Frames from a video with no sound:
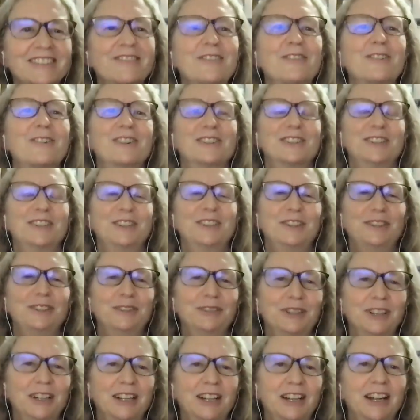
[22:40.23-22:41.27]
or
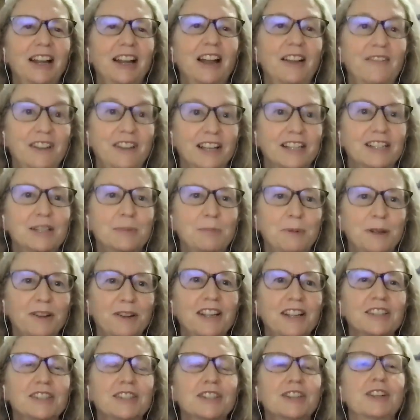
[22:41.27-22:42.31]
to have
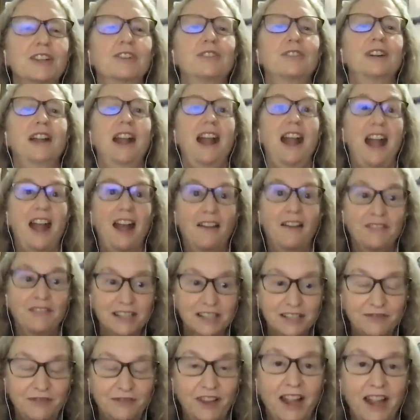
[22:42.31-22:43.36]
experienced it, or to have
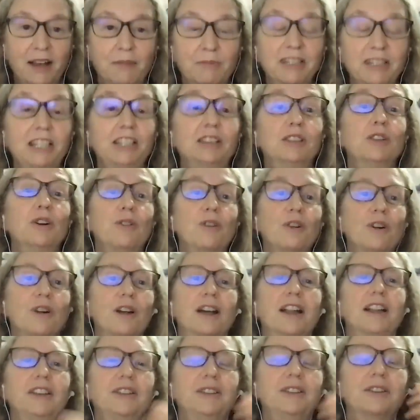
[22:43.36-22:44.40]
this family
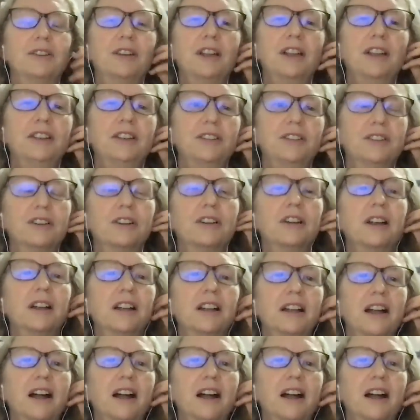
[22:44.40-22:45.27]
lore in your